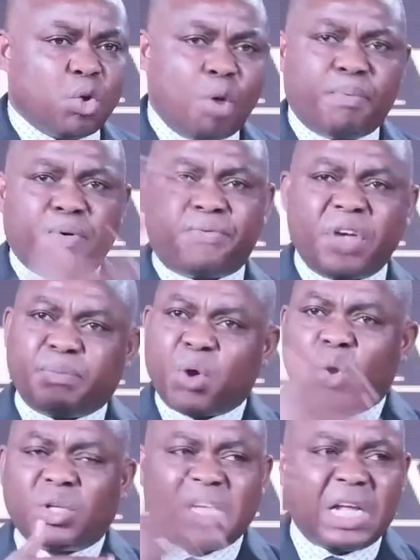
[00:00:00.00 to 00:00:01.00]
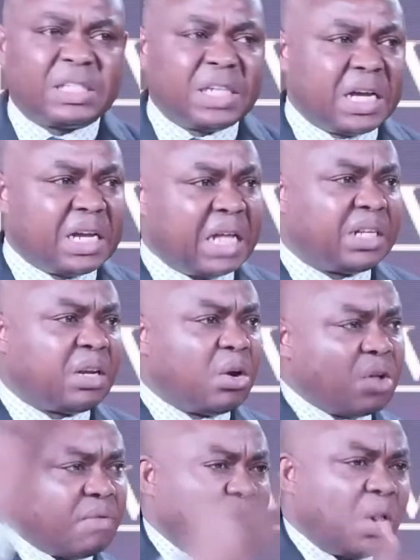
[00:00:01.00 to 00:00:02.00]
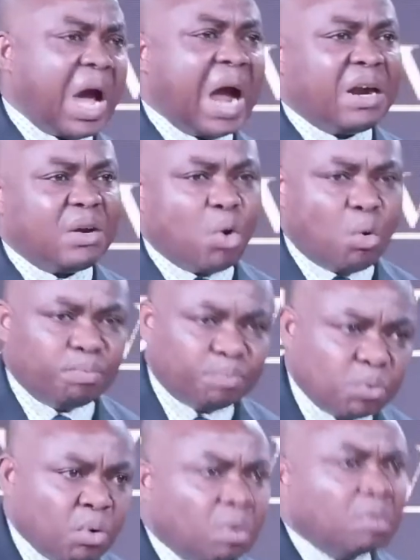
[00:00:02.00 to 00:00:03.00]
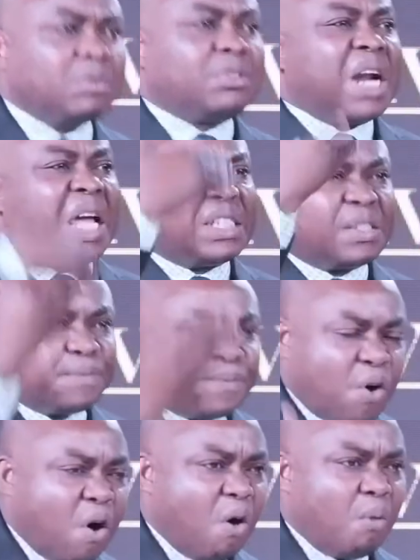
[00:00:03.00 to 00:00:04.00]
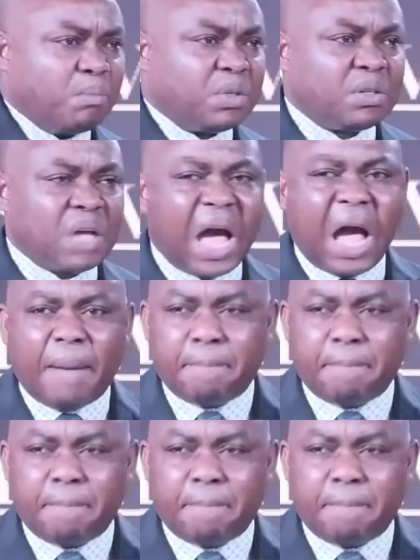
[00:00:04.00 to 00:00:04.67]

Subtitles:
open faith, beholding us in a glass, the glory of the Lord, are transformed, are